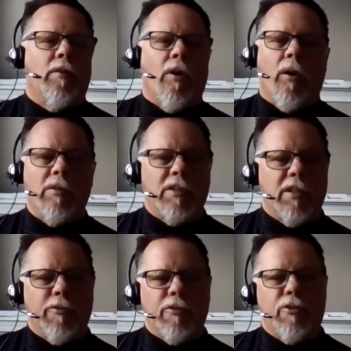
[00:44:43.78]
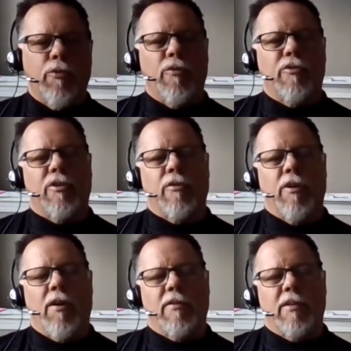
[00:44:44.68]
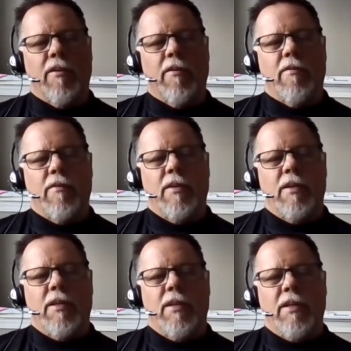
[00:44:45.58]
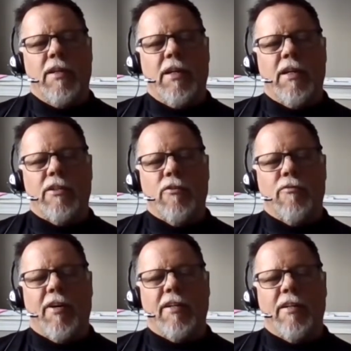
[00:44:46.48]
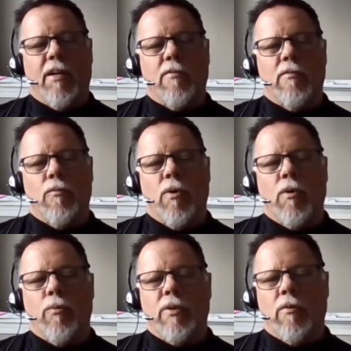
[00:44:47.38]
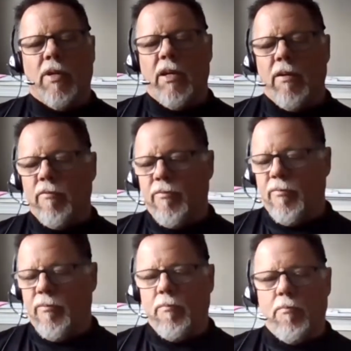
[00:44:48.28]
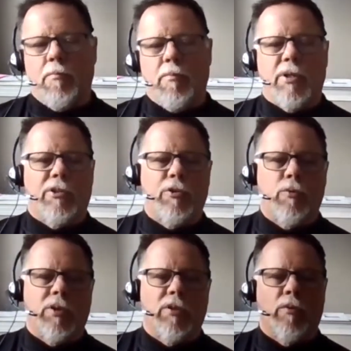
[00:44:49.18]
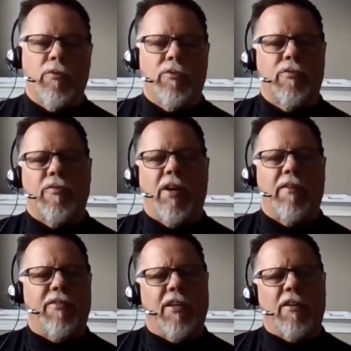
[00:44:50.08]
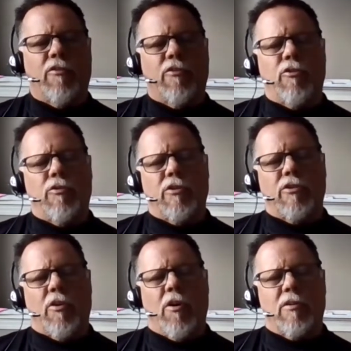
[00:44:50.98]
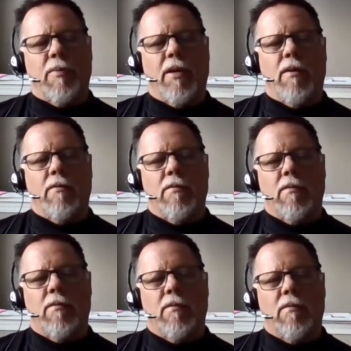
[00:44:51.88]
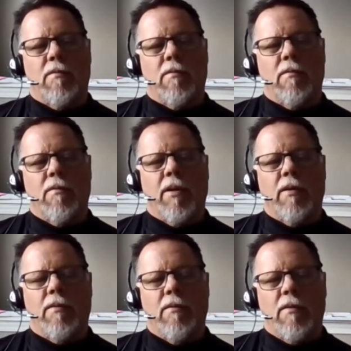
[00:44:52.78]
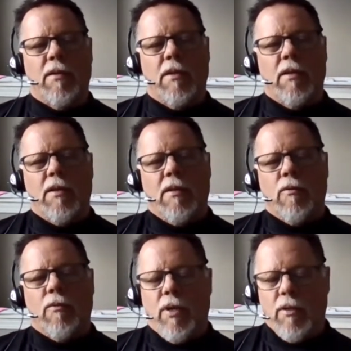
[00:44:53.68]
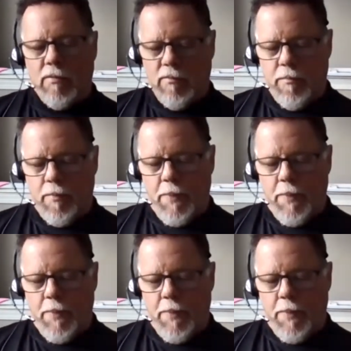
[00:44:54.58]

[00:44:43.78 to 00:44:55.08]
all the different tools that are out there. And you'll find out, well, we don't have but 2 of those 5 things that you just talked about. Right. Well,